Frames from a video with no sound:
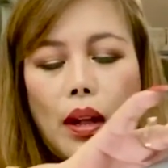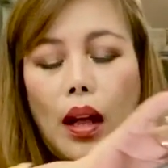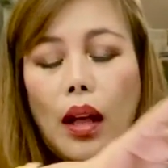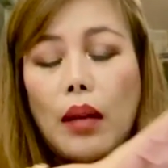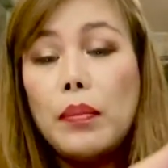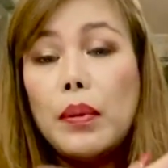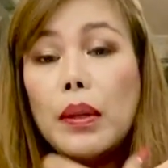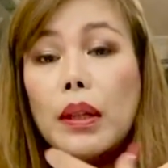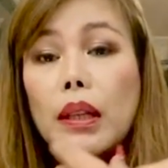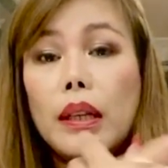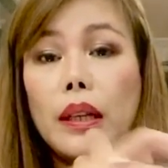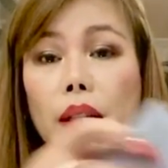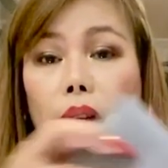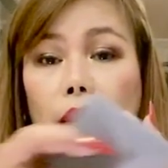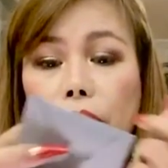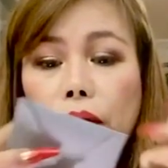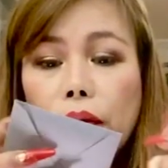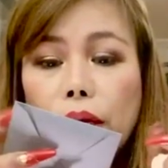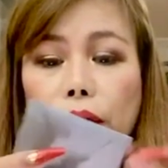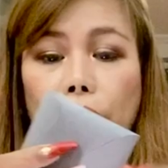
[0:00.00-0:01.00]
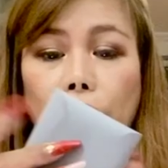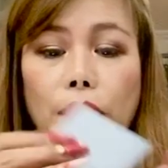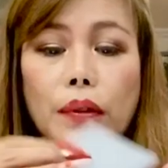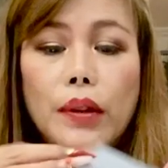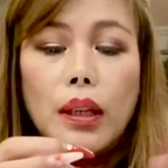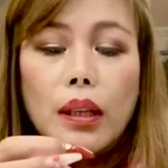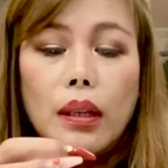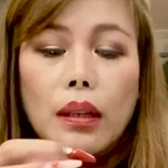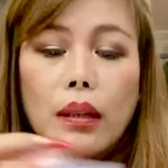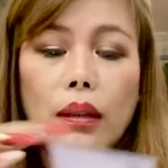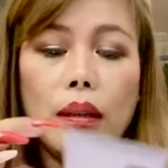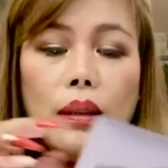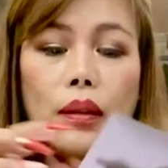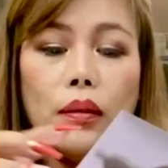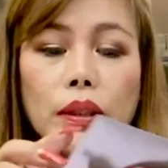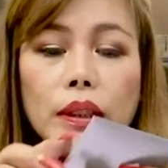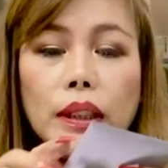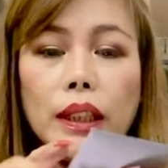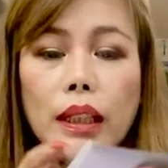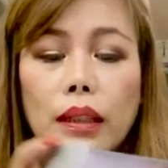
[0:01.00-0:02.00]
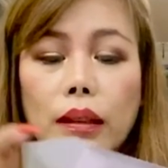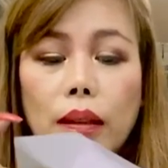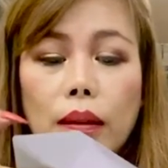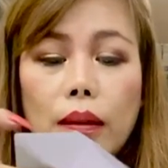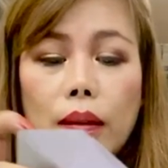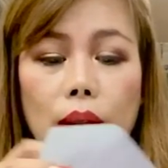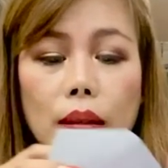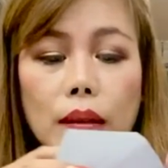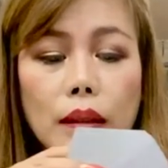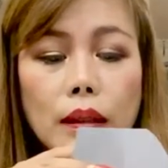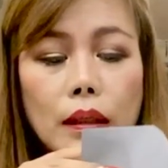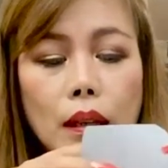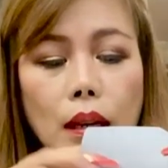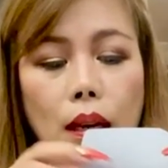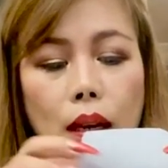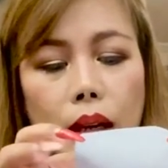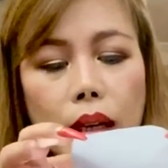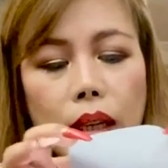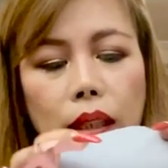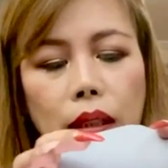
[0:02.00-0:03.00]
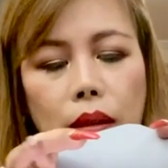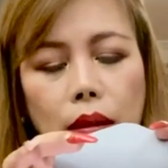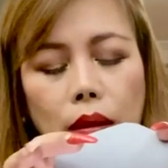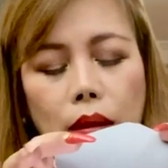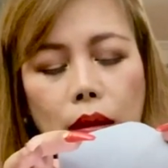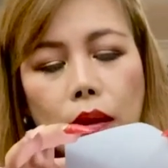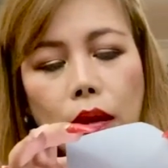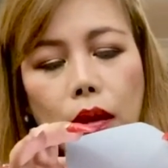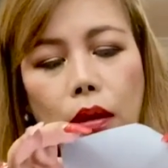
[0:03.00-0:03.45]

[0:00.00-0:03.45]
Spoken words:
I believe, the authenticity card